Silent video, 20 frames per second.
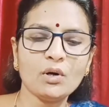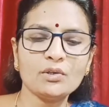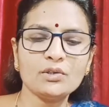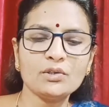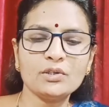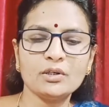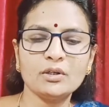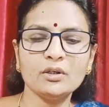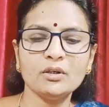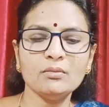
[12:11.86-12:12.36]

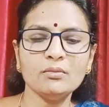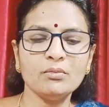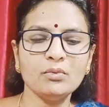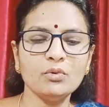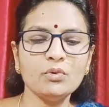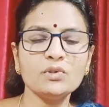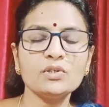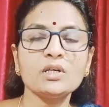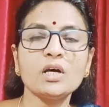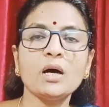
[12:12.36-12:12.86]
The
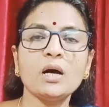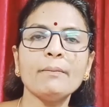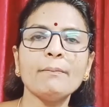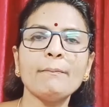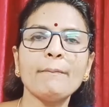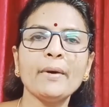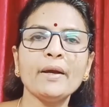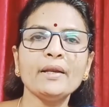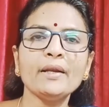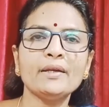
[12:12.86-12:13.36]
seawater
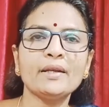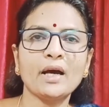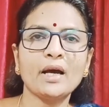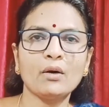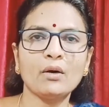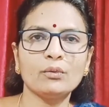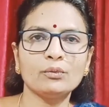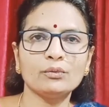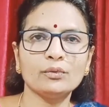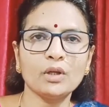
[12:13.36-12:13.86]
moves
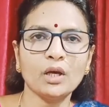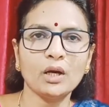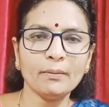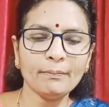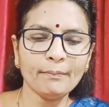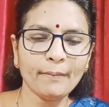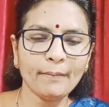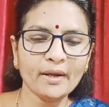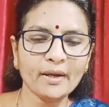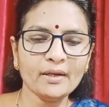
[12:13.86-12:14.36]
up
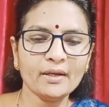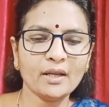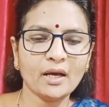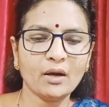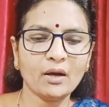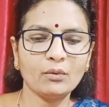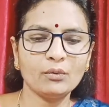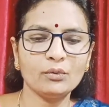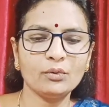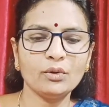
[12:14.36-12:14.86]
and
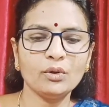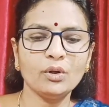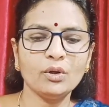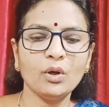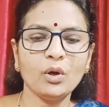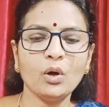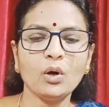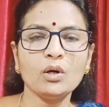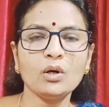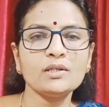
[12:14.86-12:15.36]

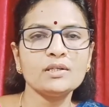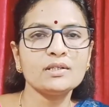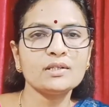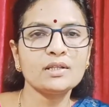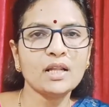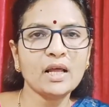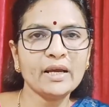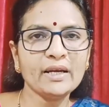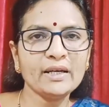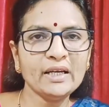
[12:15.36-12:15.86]

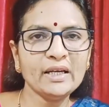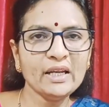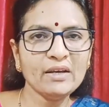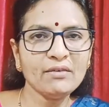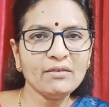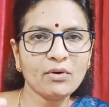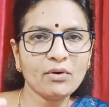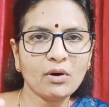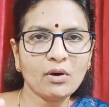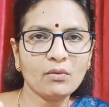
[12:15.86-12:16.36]
down or
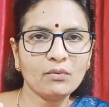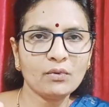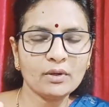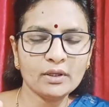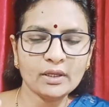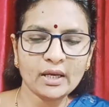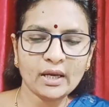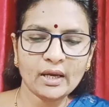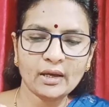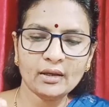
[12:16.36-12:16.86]

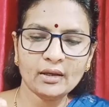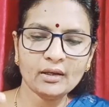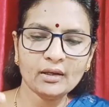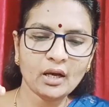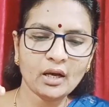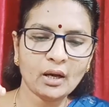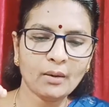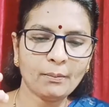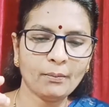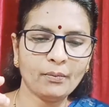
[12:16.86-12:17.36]
slightly
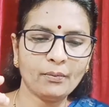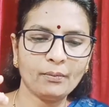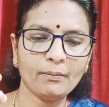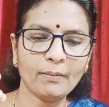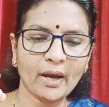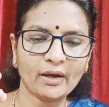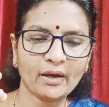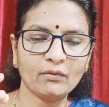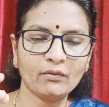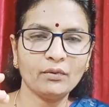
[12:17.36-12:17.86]
forward
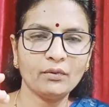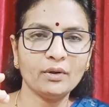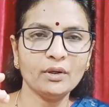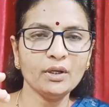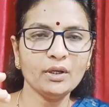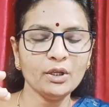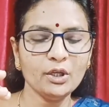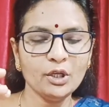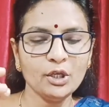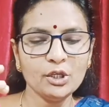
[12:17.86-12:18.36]
and
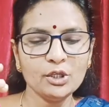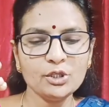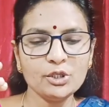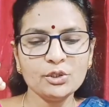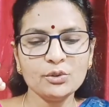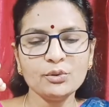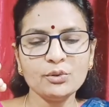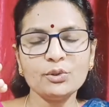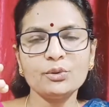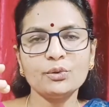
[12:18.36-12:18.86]

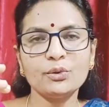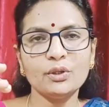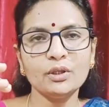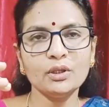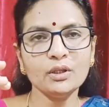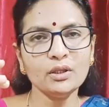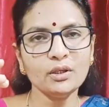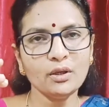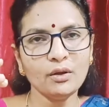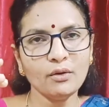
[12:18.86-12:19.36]
backward
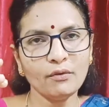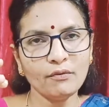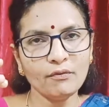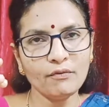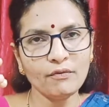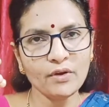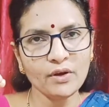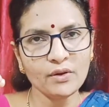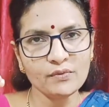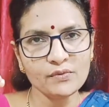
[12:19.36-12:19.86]
due to
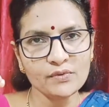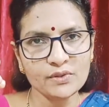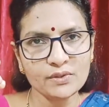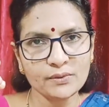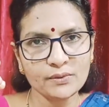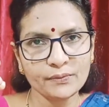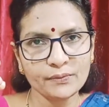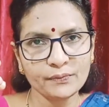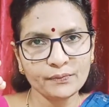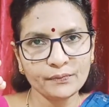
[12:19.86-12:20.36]
the
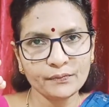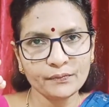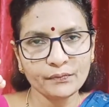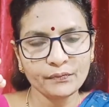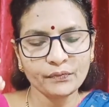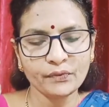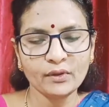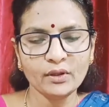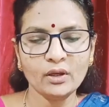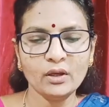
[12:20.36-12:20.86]

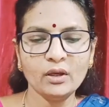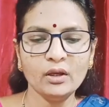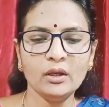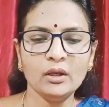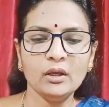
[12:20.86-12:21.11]
waves.